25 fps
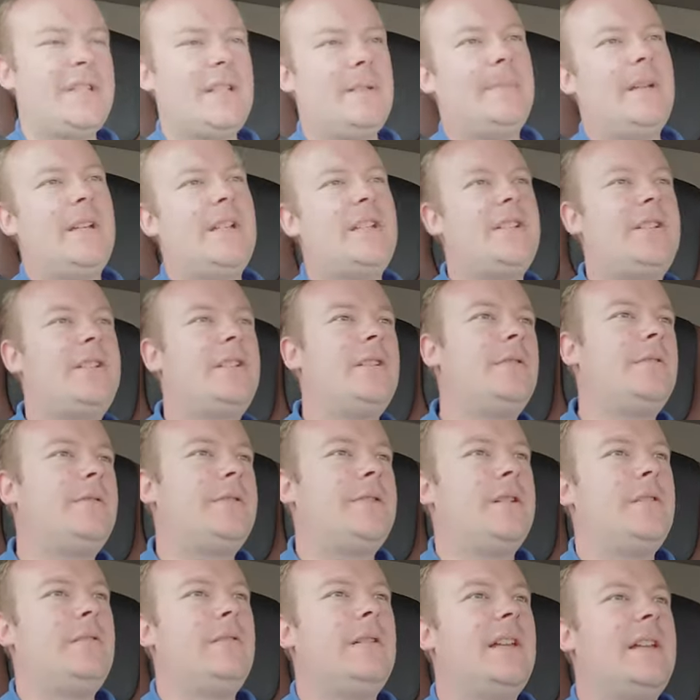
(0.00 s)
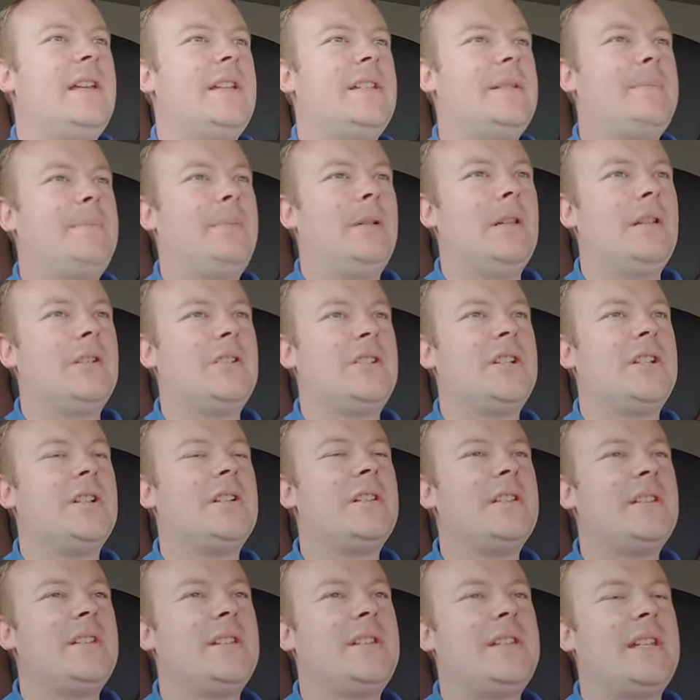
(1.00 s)
I am actually doing two layers of
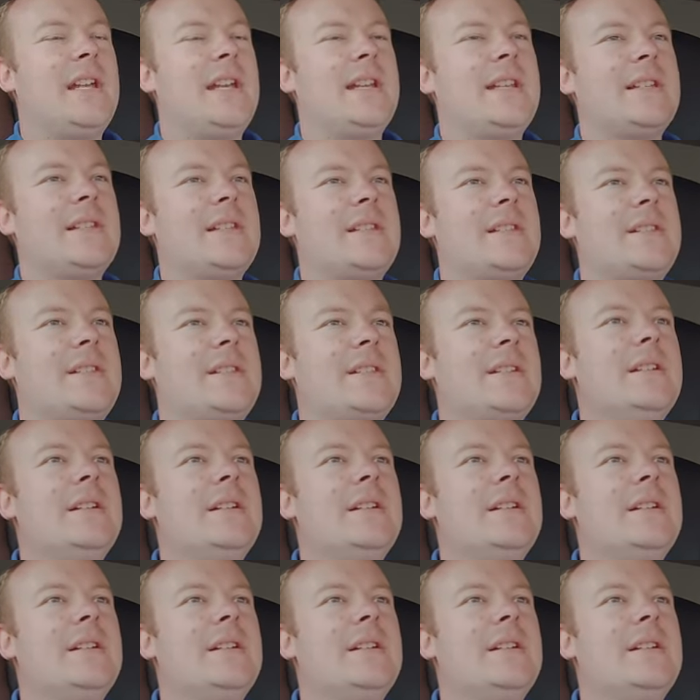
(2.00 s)
polishing on the tanks